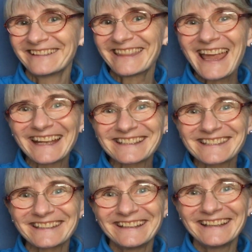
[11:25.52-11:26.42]

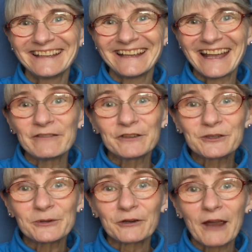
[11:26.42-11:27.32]
Thanks! And if you
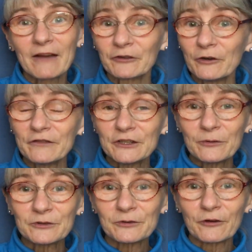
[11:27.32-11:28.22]
do the craft, or if you
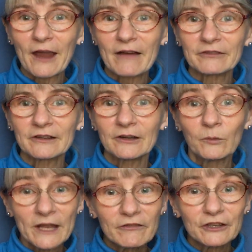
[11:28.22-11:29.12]
don't do the craft,
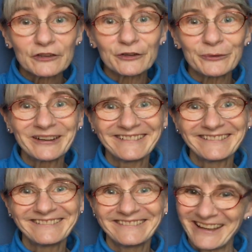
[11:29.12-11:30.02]
whatever you do,
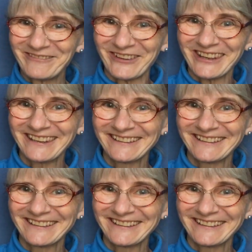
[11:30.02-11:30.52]
have fun.